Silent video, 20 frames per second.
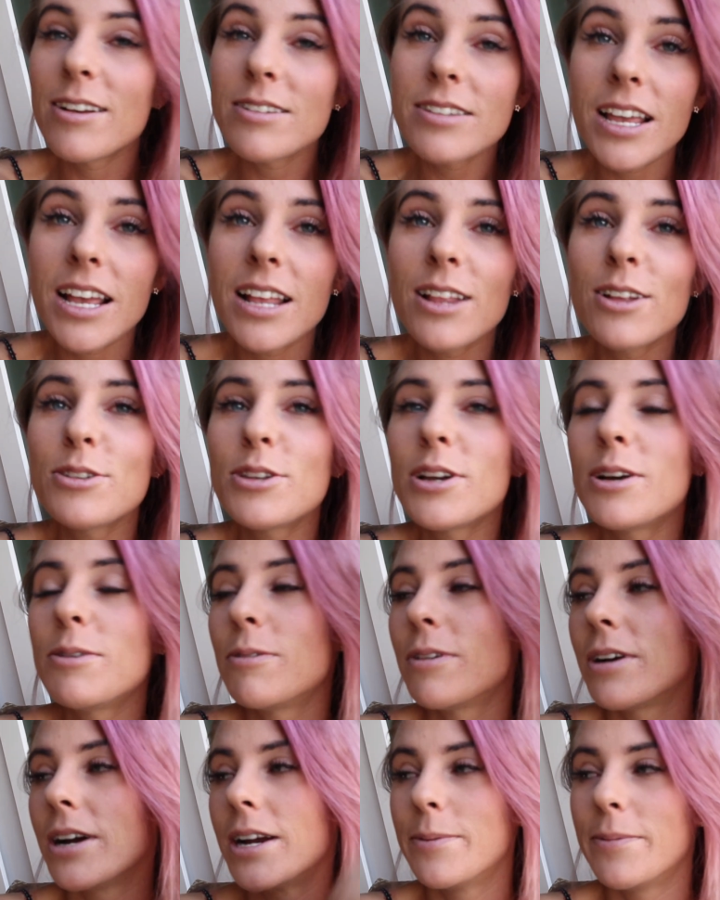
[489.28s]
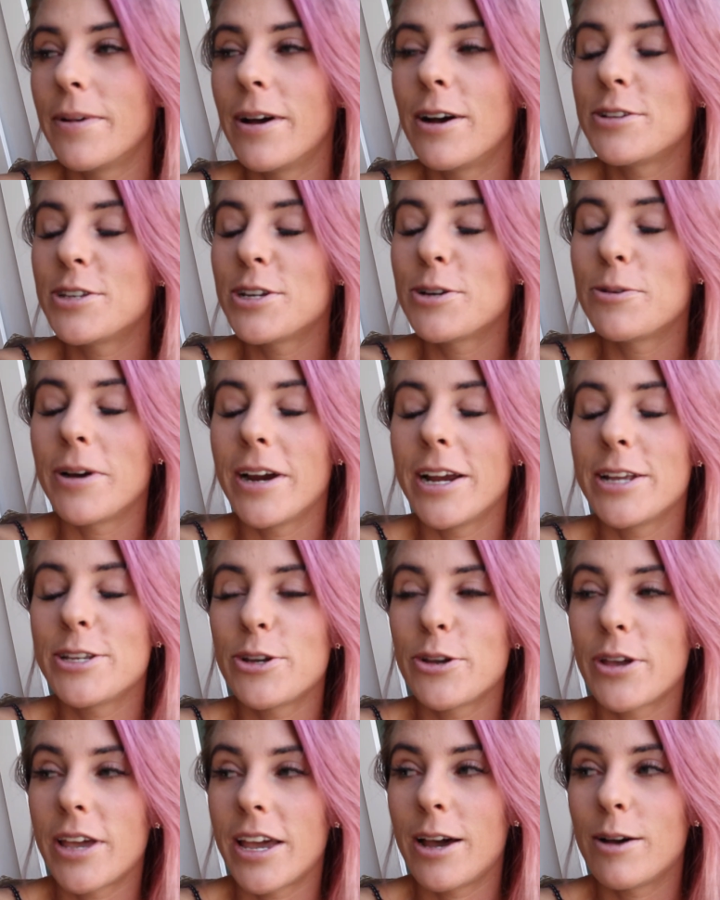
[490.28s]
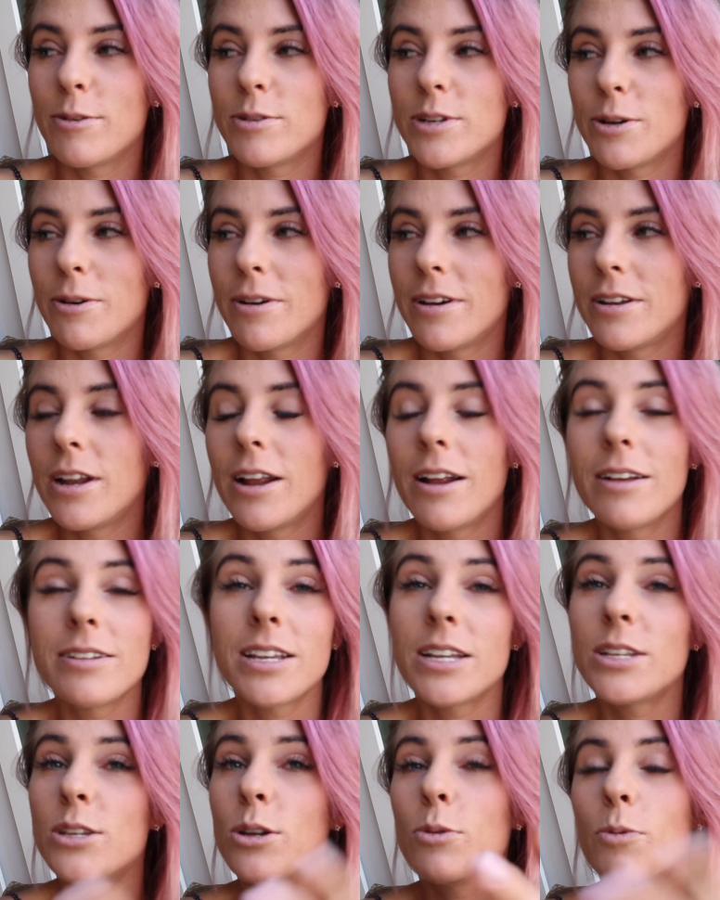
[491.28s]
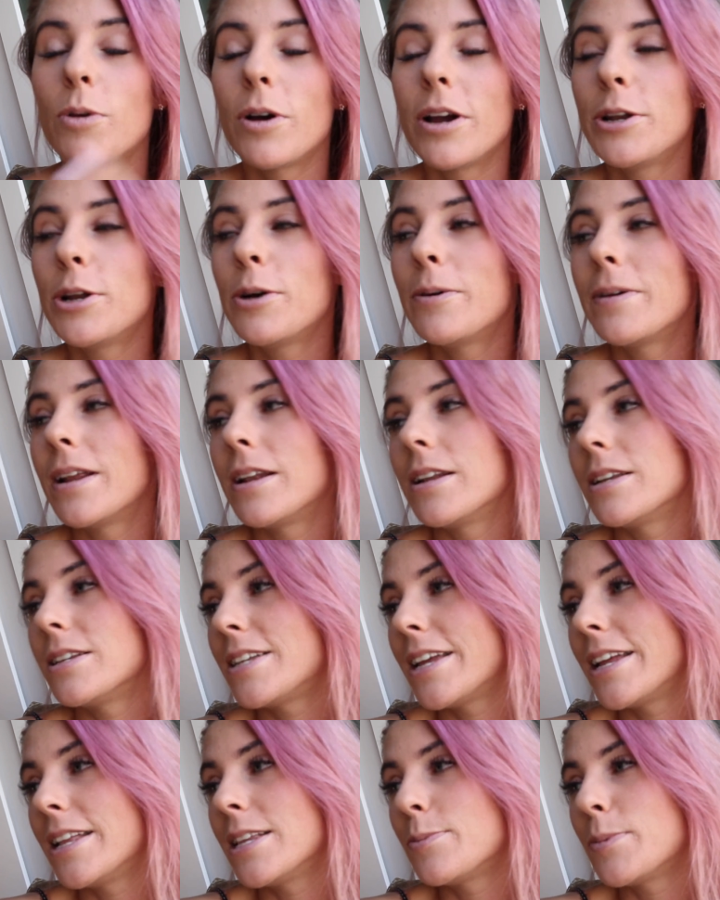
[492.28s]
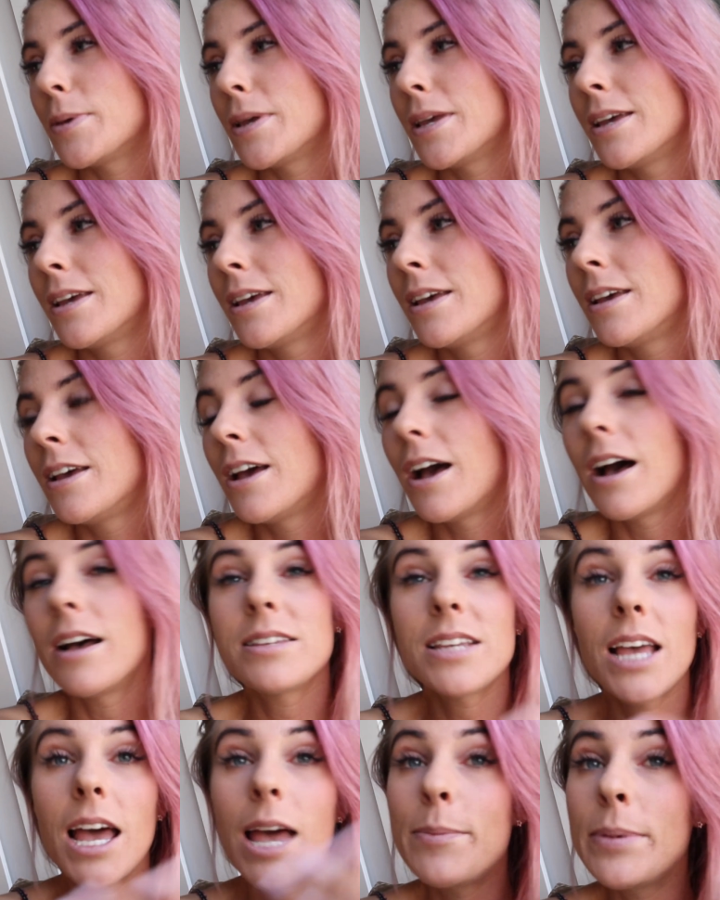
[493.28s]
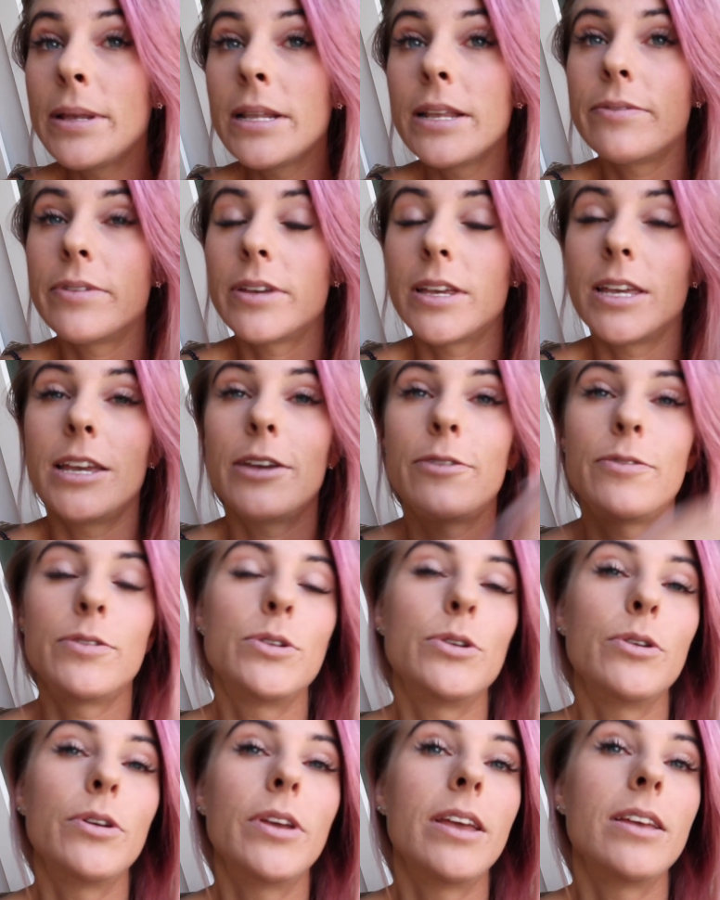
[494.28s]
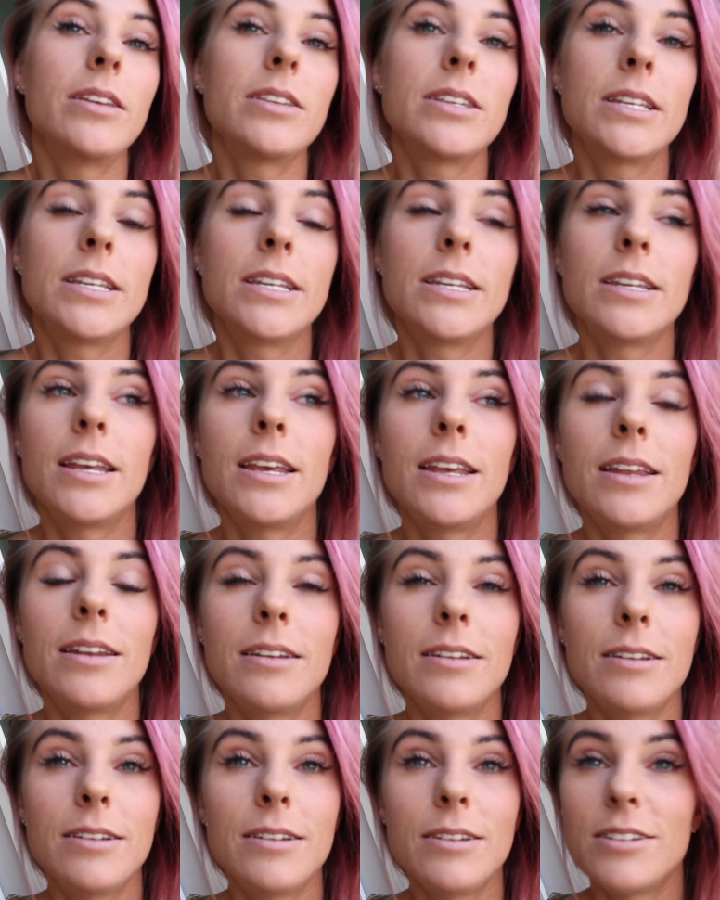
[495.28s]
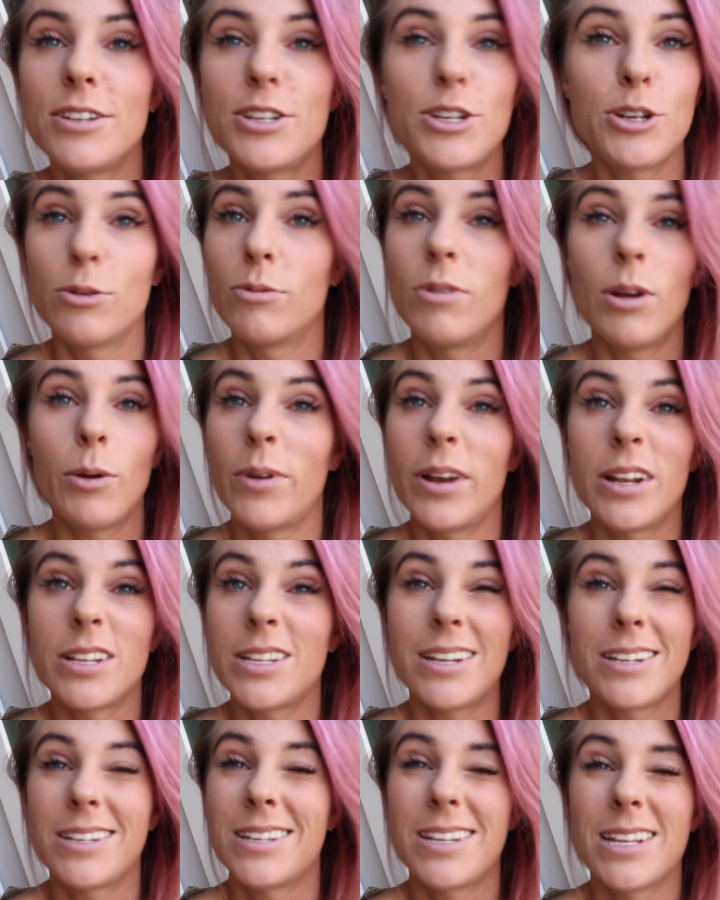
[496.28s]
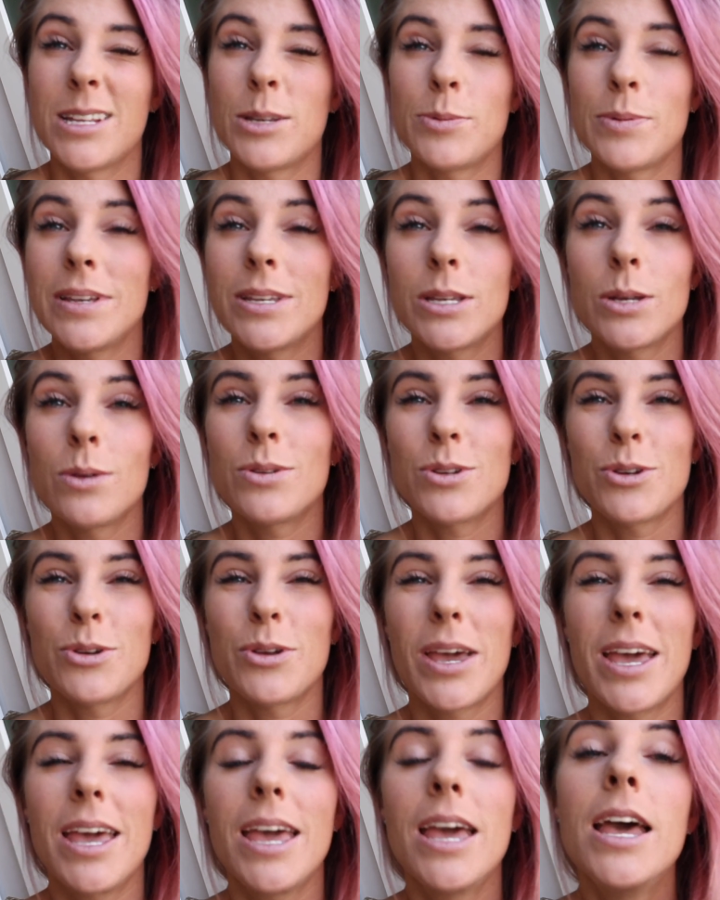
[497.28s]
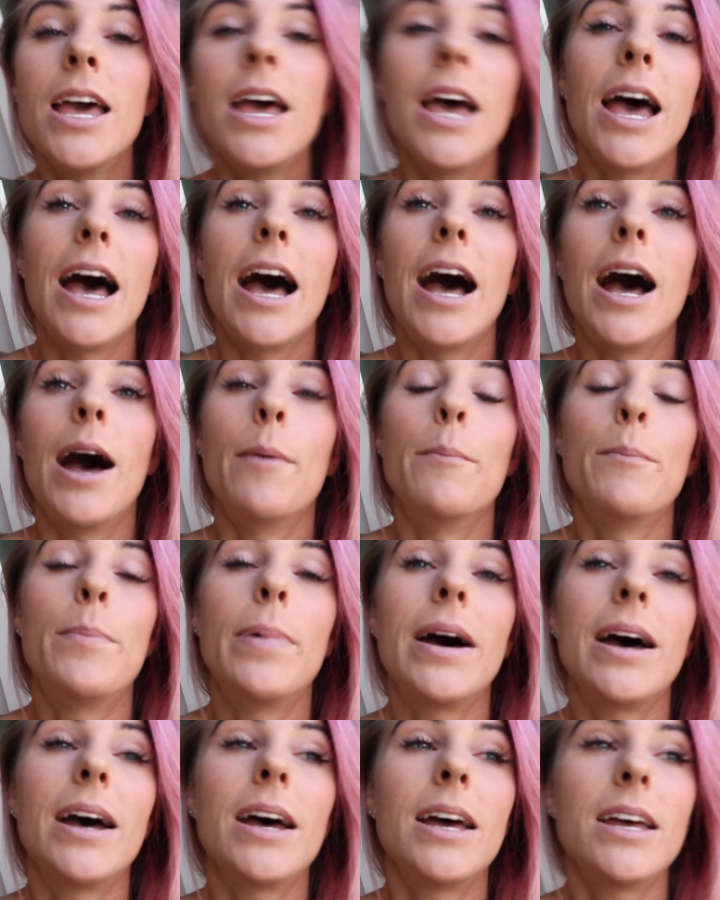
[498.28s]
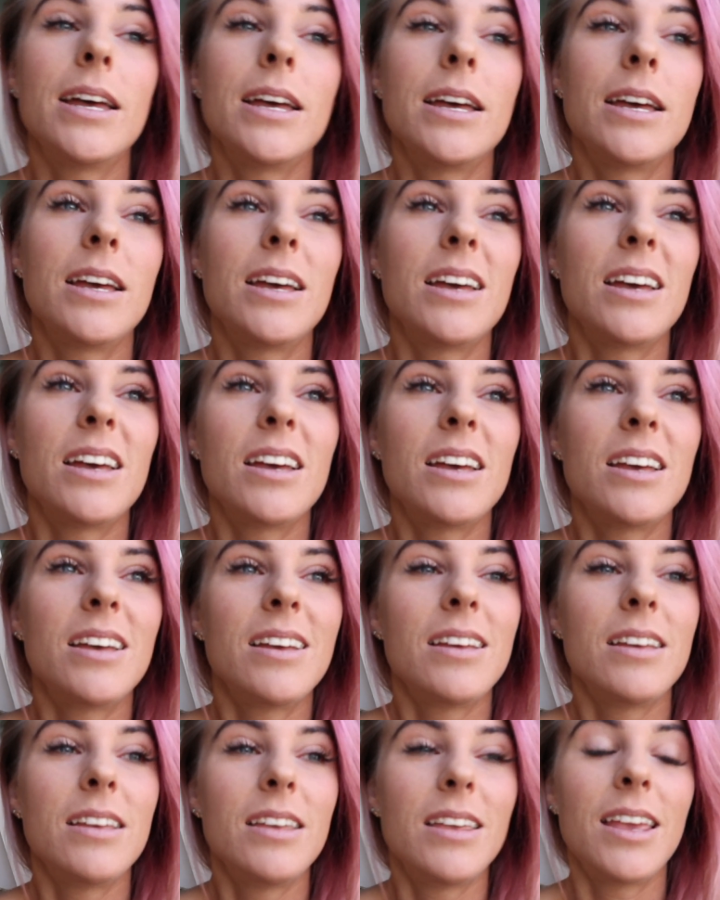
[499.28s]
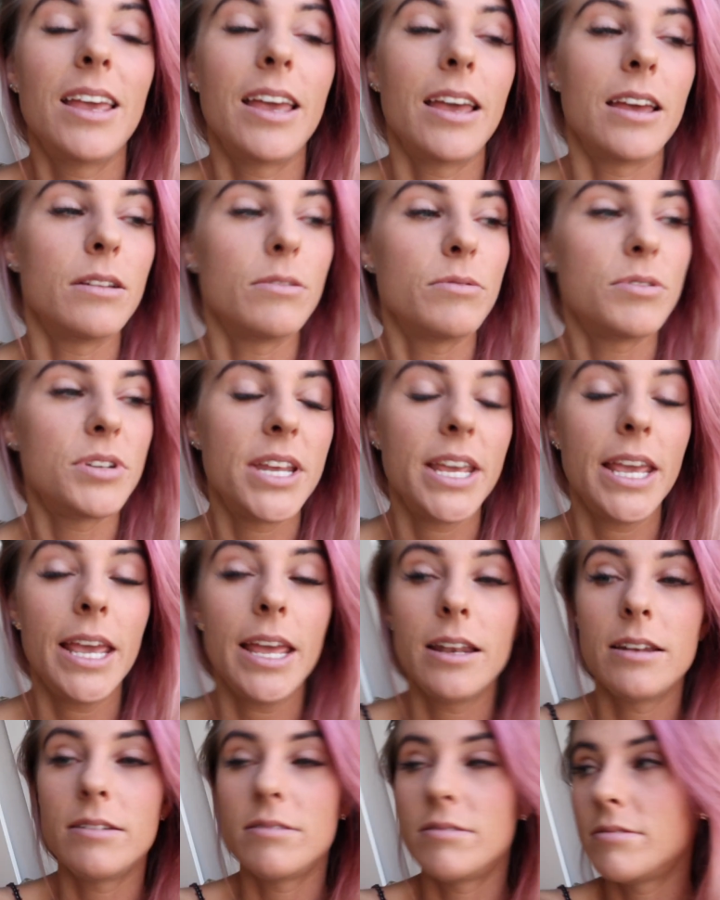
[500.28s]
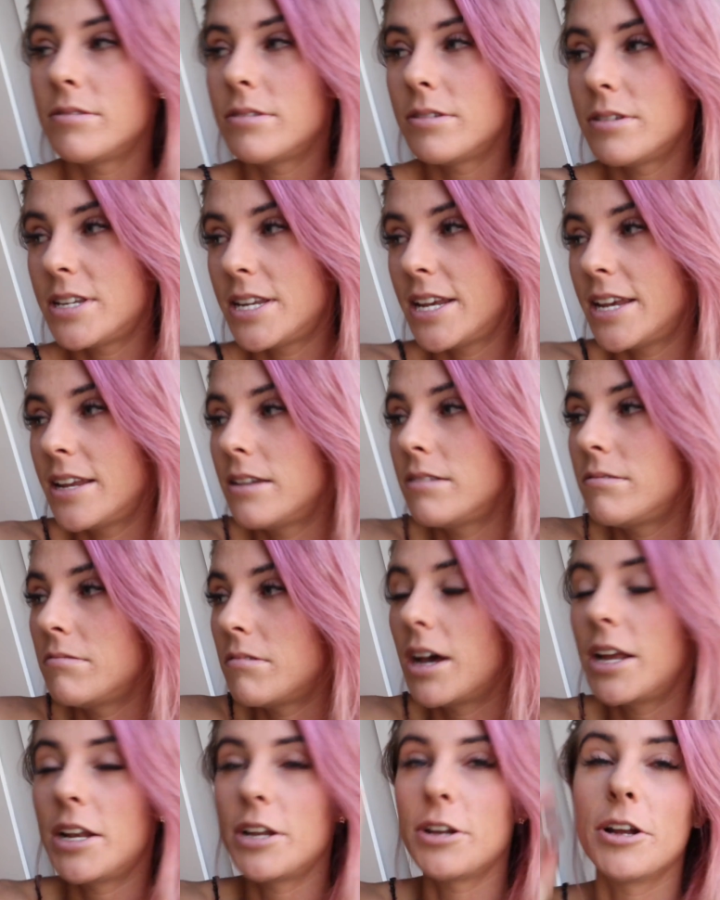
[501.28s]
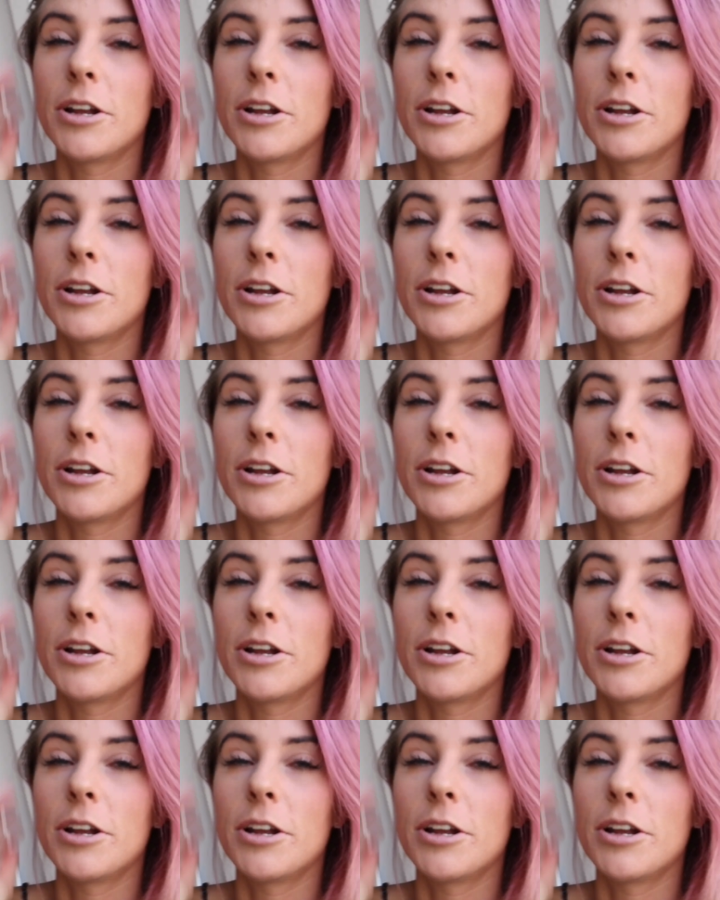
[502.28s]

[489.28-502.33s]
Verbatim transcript: was like, look, don't worry, oh, don't worry, it's okay, I'll do it. I was like, don't worry, no one understands me. I was like, I've been living here for two years and, and still no one understands me, so it's okay. Um, but, yeah, 10, 10, I don't